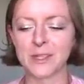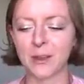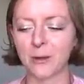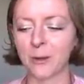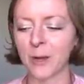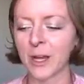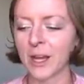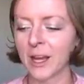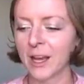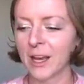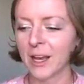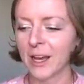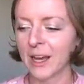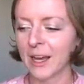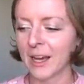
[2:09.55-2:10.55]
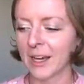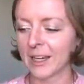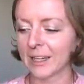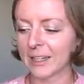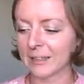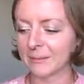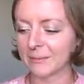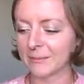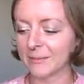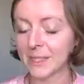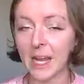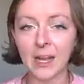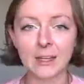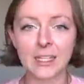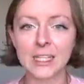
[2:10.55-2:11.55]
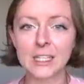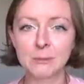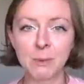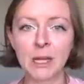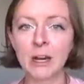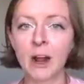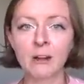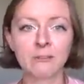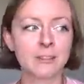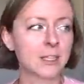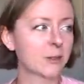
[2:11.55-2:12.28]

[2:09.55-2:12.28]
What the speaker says: So yeah, he sped off.